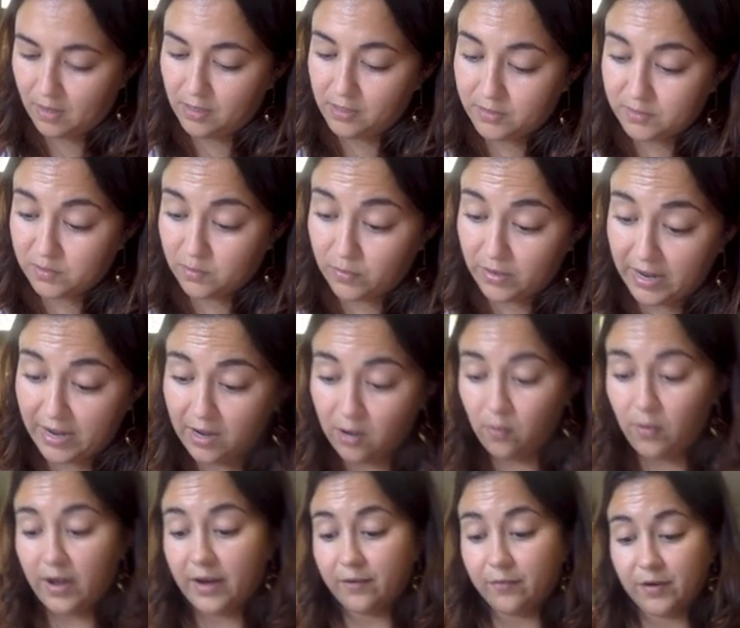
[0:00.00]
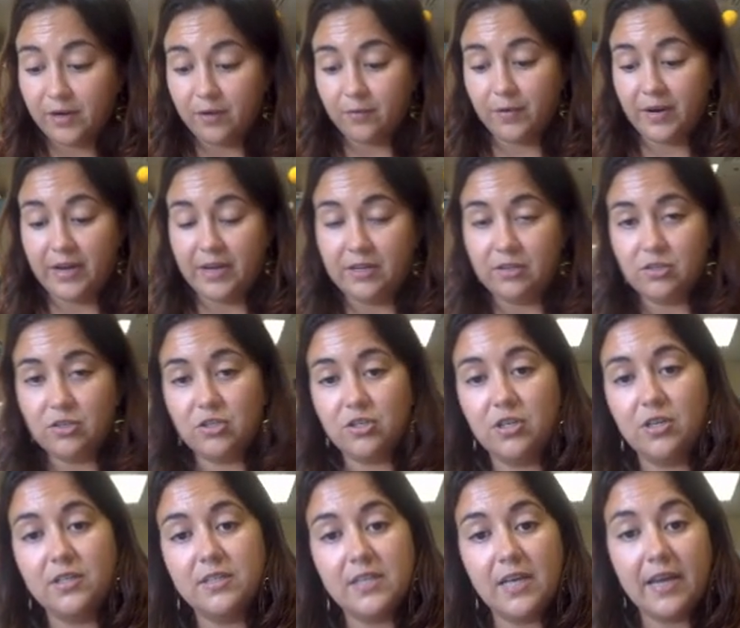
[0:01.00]
So now I
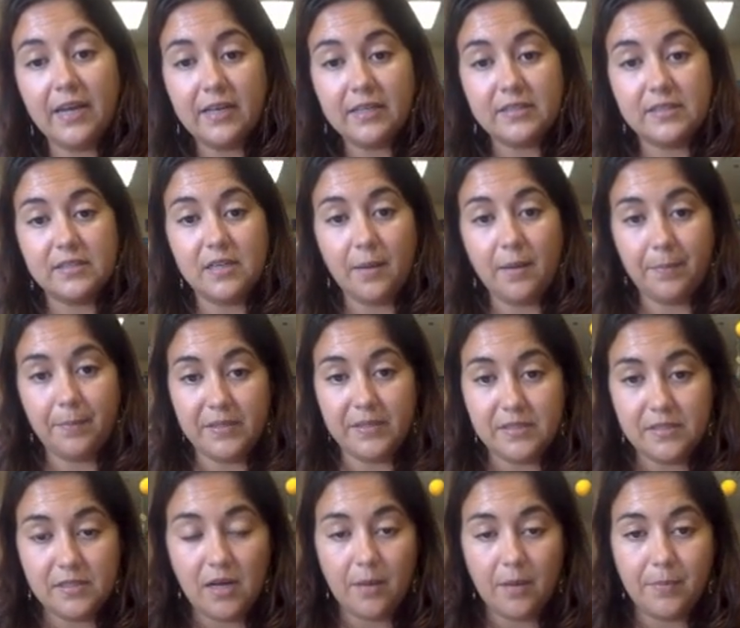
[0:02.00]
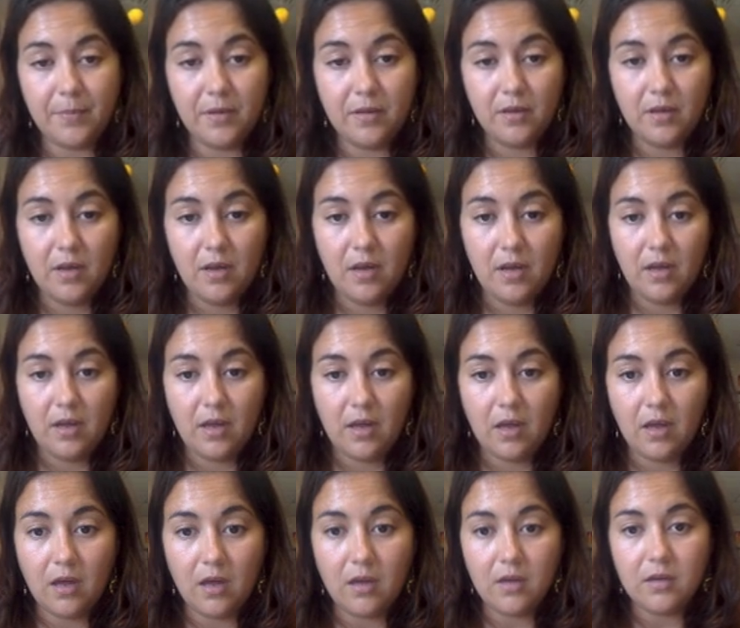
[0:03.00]
rearrange, take it step by step,
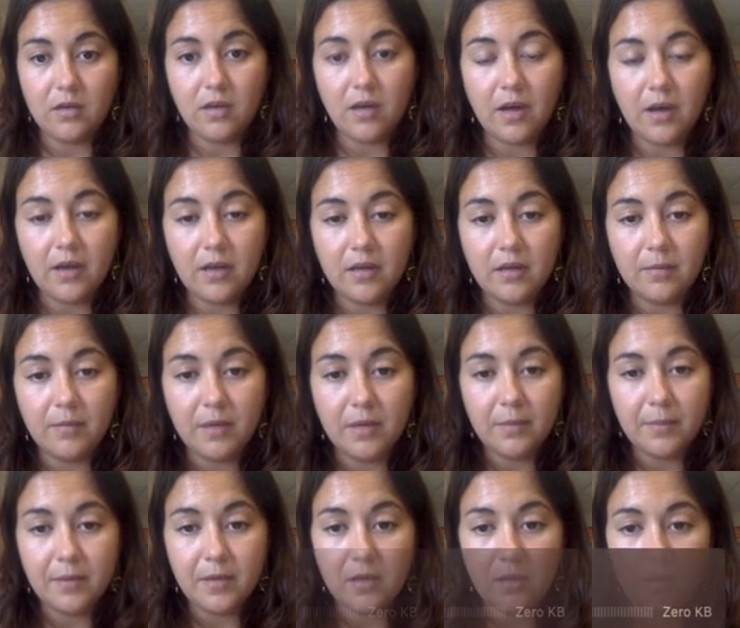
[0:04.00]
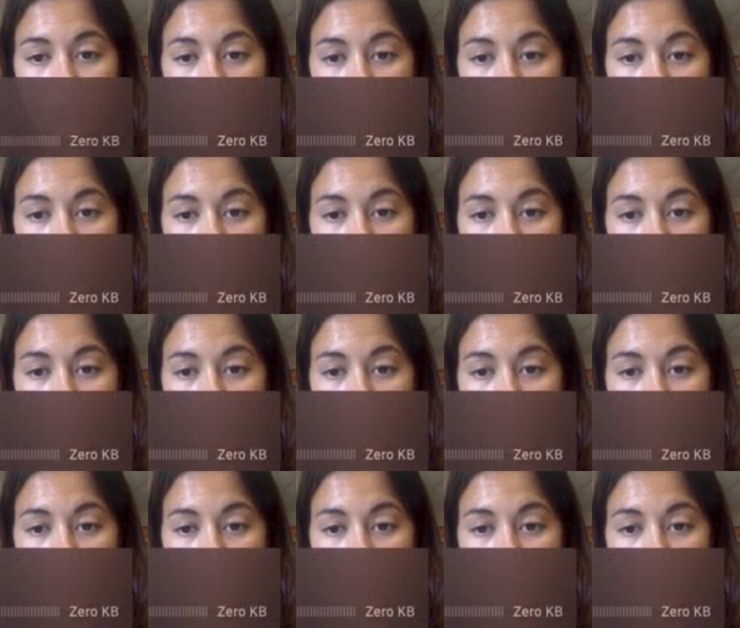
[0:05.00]
and I can maybe